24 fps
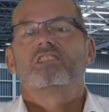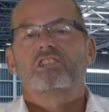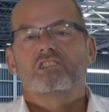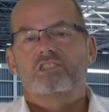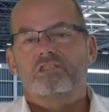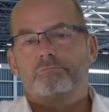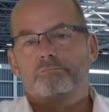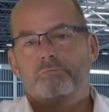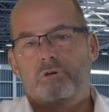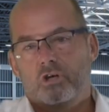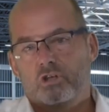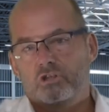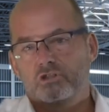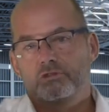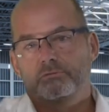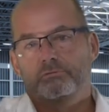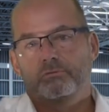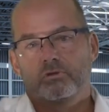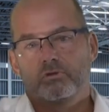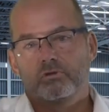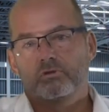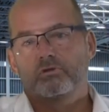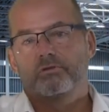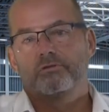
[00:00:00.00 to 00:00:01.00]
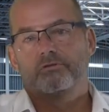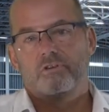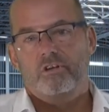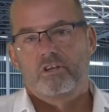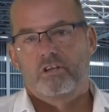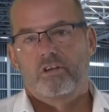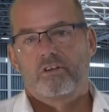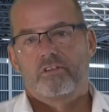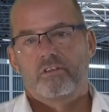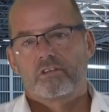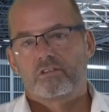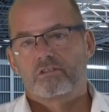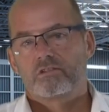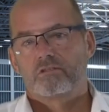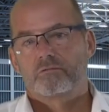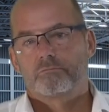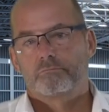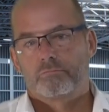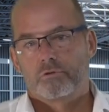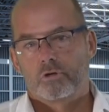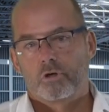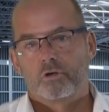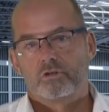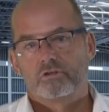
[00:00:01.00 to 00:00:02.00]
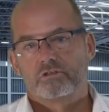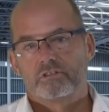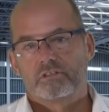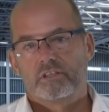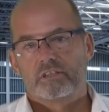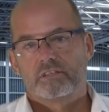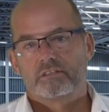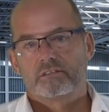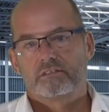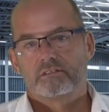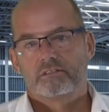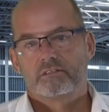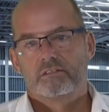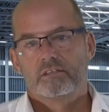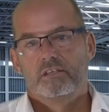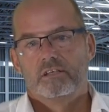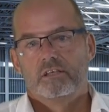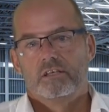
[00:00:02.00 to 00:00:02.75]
as possible to follow this process.